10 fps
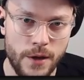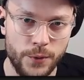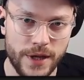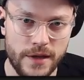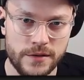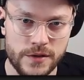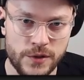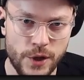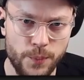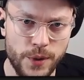We can
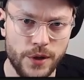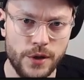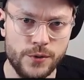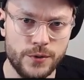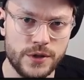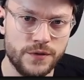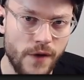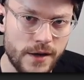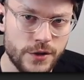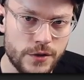sneak peek into this
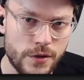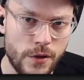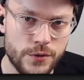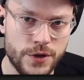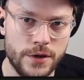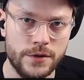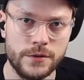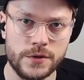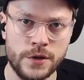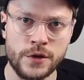function's closure
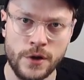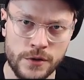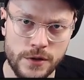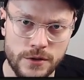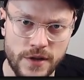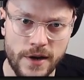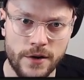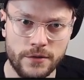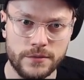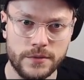using
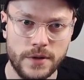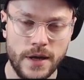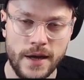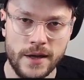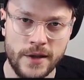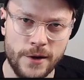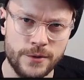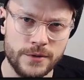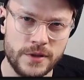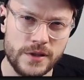console.dir.
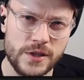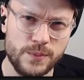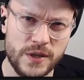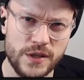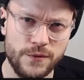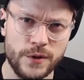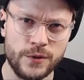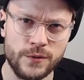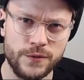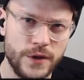Now, this is specific
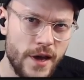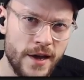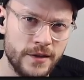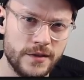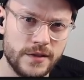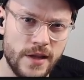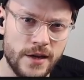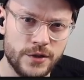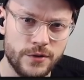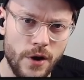to
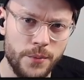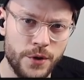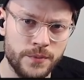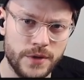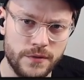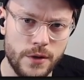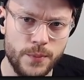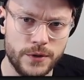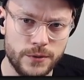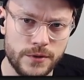V8/Chromium
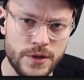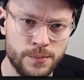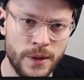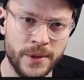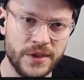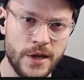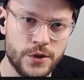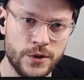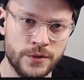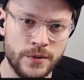Developer Tools
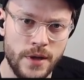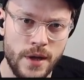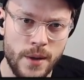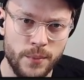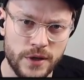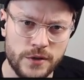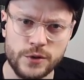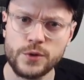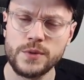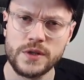implementation, but it
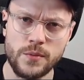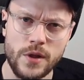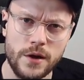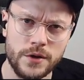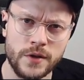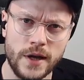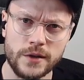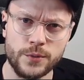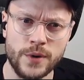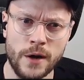should be similar in
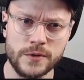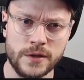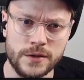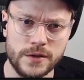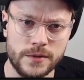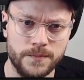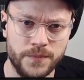other browsers.